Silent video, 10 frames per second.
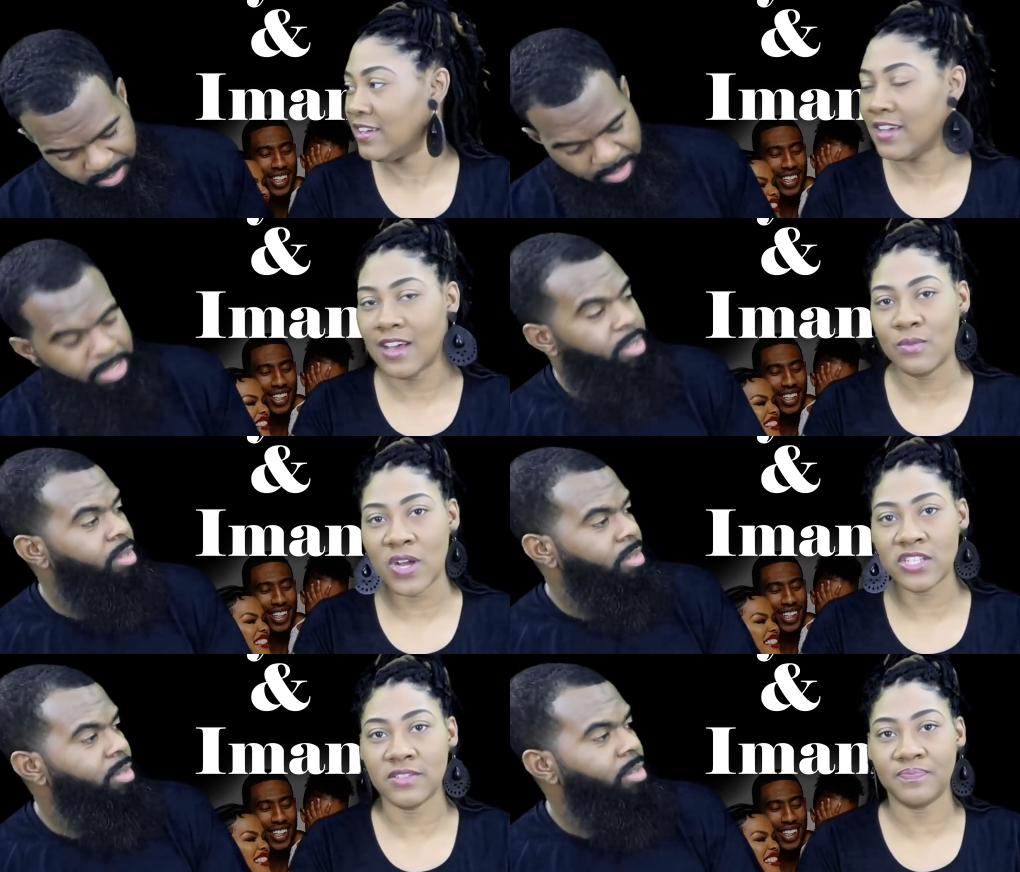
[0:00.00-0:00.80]
Speaker 1: Yeah, I'd
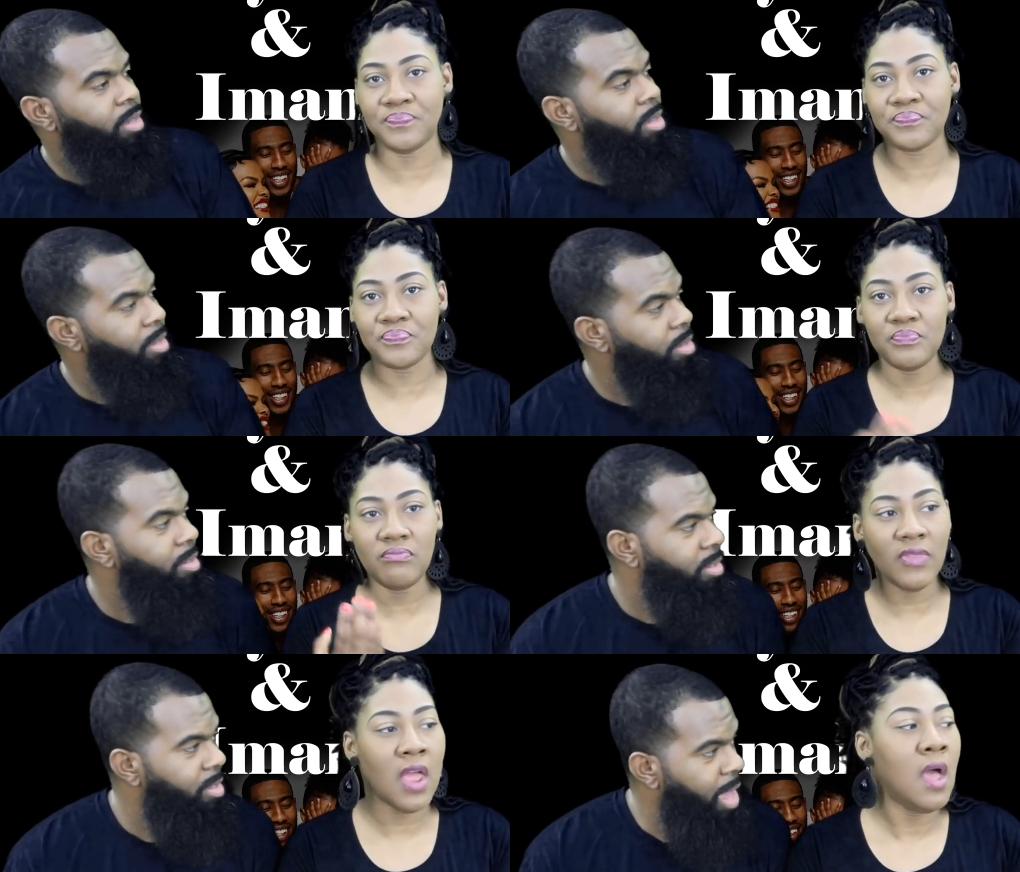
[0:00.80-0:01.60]
watch it.
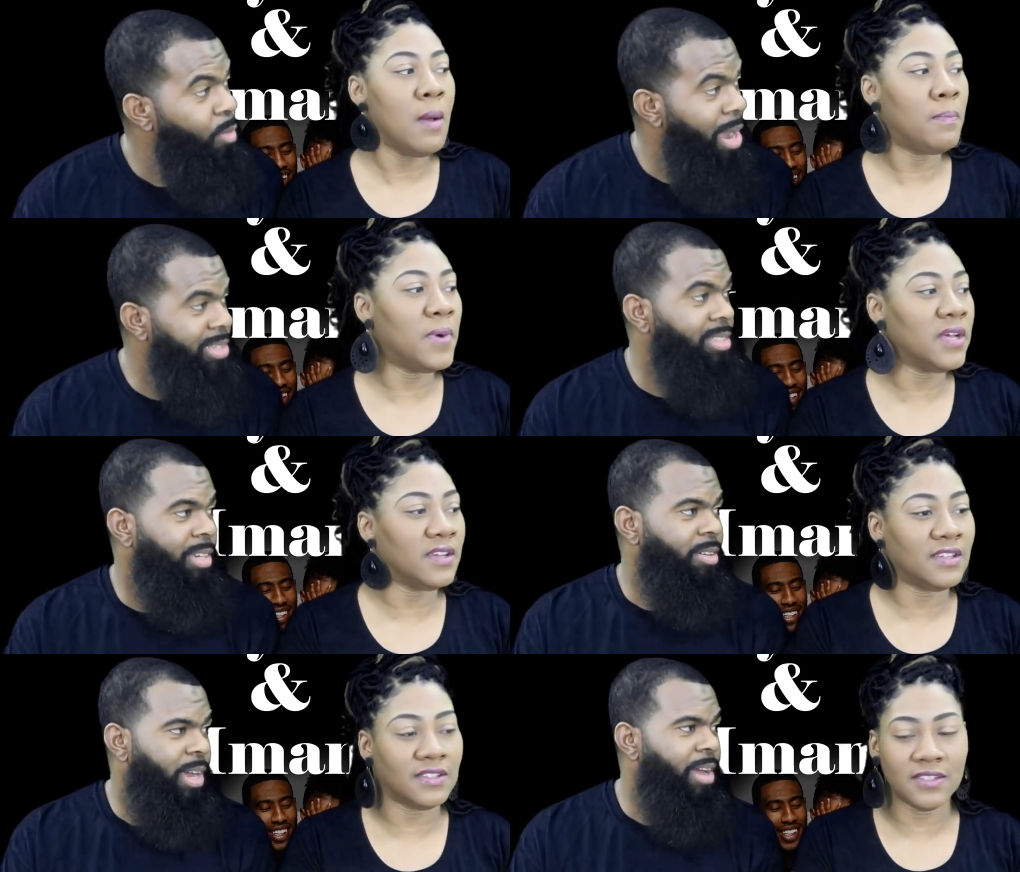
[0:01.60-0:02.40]
i would watch but, it
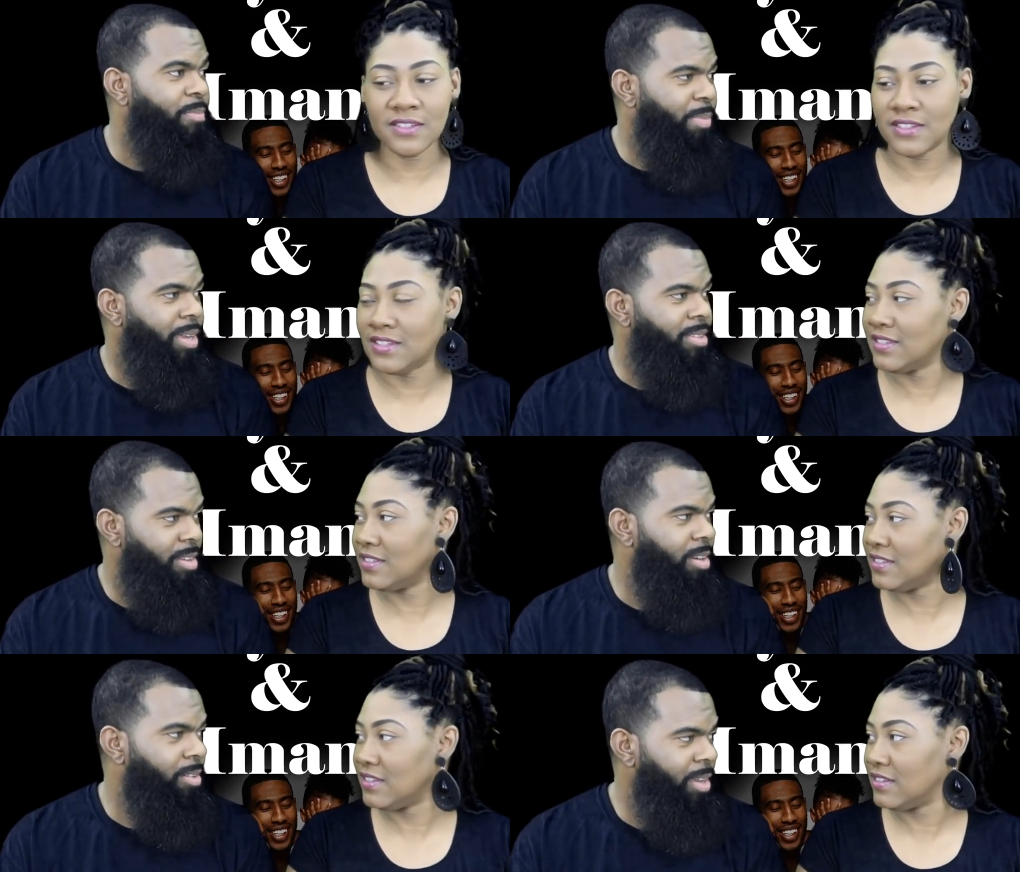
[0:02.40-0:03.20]
too. Uh, but
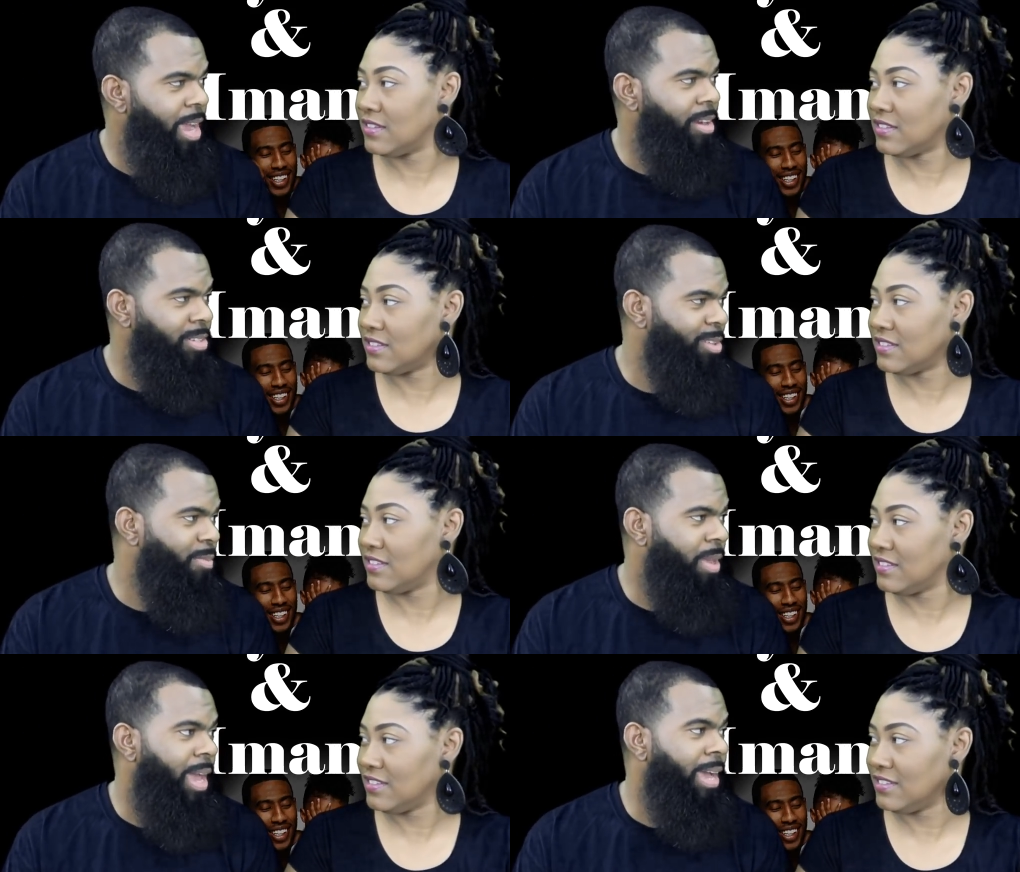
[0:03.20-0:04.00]
you know, they gotta show
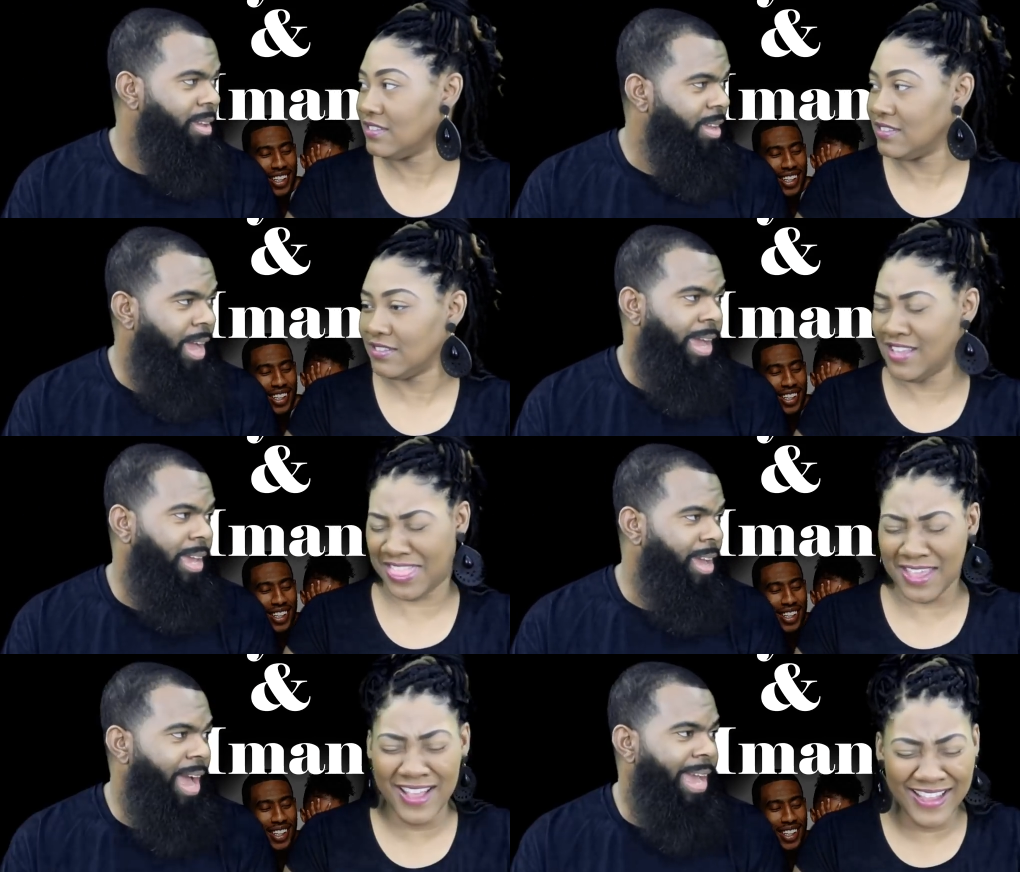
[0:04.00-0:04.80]
me I ain't I
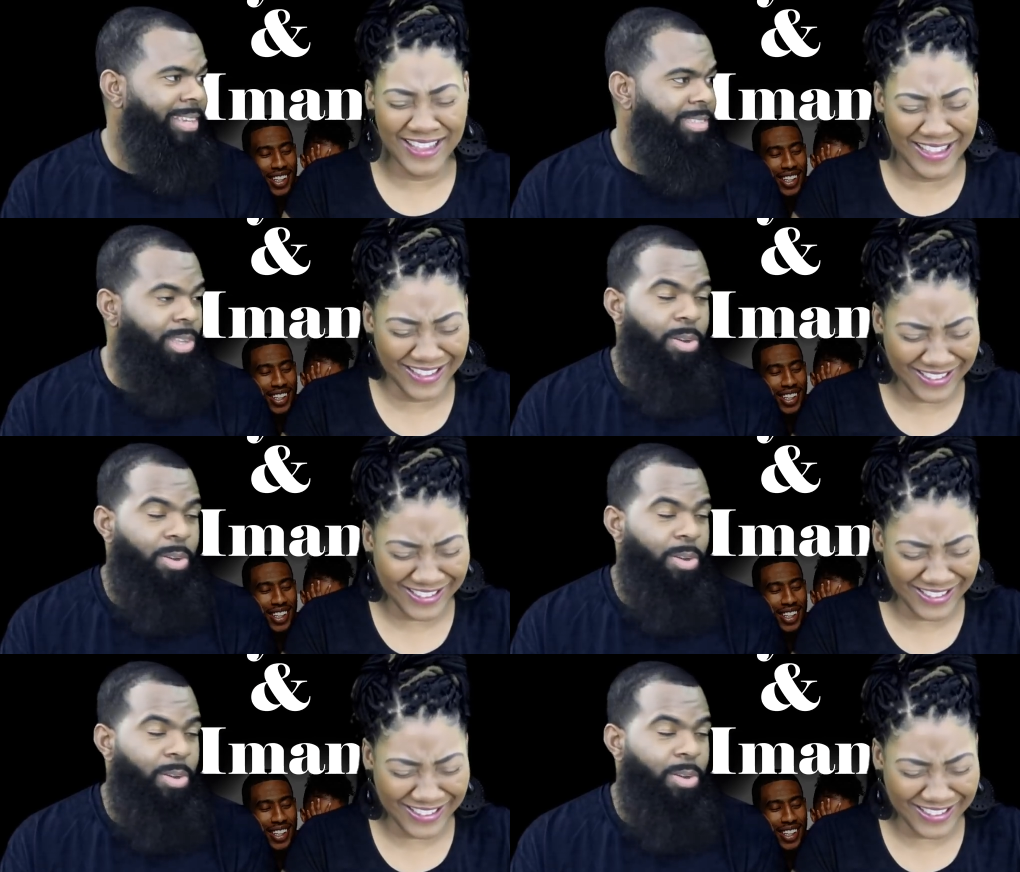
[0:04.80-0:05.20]
ain't, I ain't